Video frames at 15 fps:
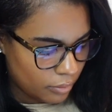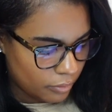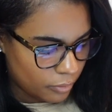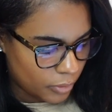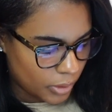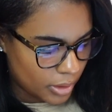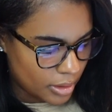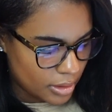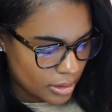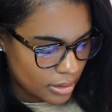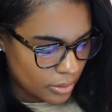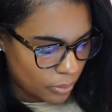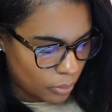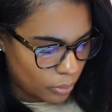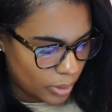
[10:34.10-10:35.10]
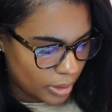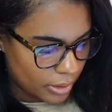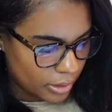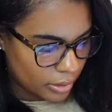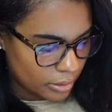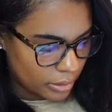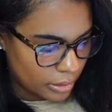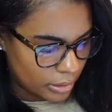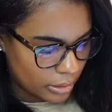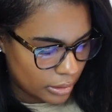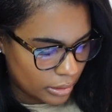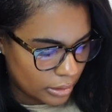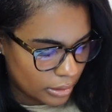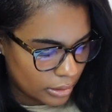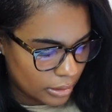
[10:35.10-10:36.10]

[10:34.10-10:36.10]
For this wicker look,